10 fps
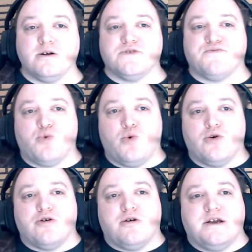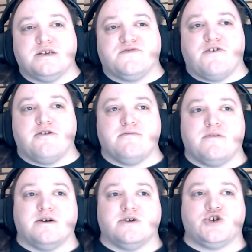of Lore is very
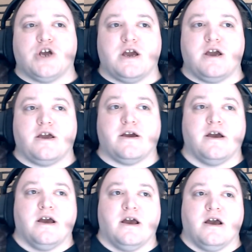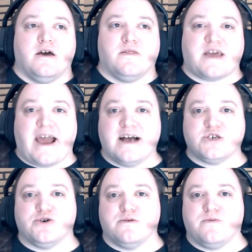much the
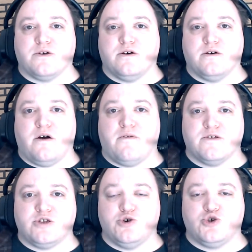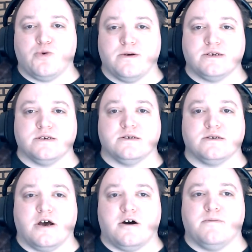caster of the 2
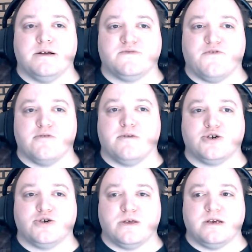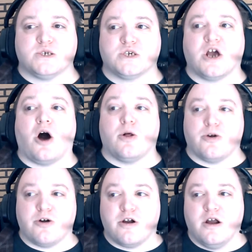choices. It's very much the
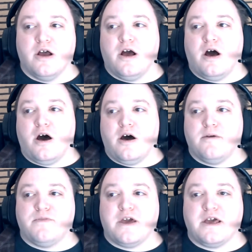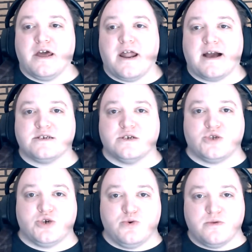scholar. They get access
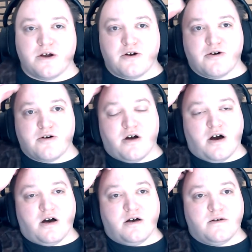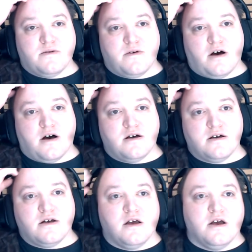to
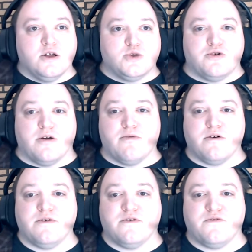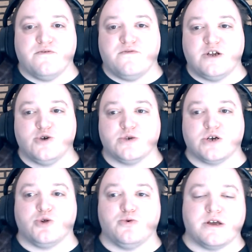their to a number of different features,
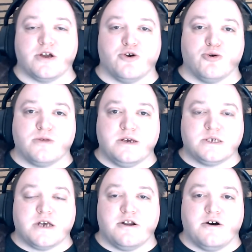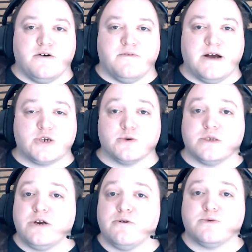including an early set of magical
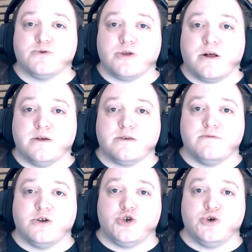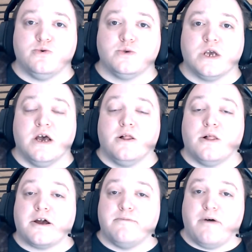secrets, which allows them to choose
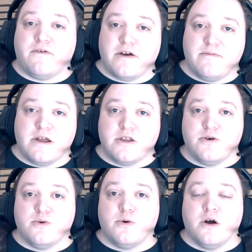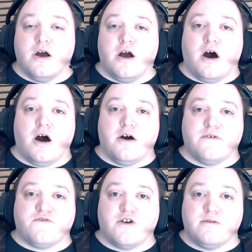like a buffet menu
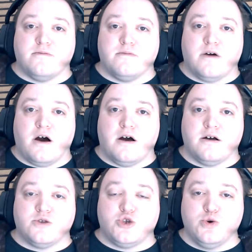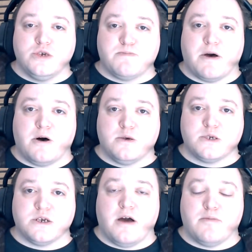from 2
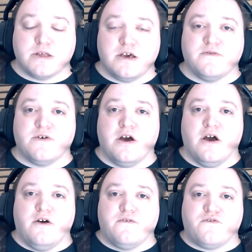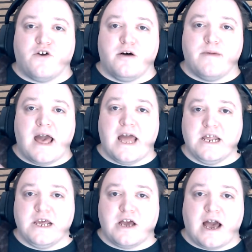spells, I believe, from
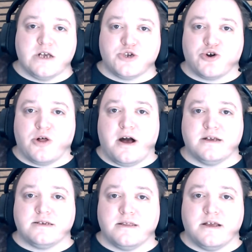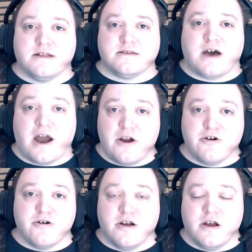any caster class in the entire